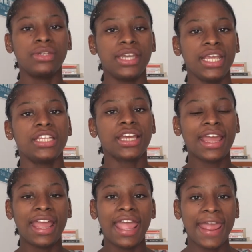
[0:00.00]
need a
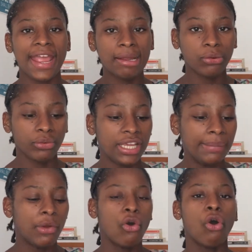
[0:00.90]
hair
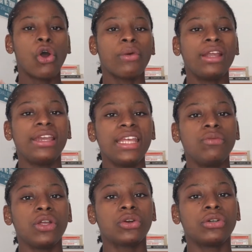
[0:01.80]
cream or a
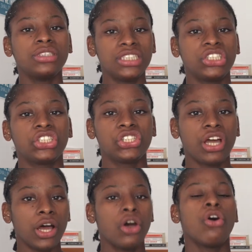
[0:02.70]
leave-in
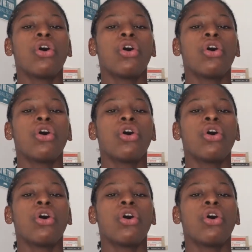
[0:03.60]
conditioner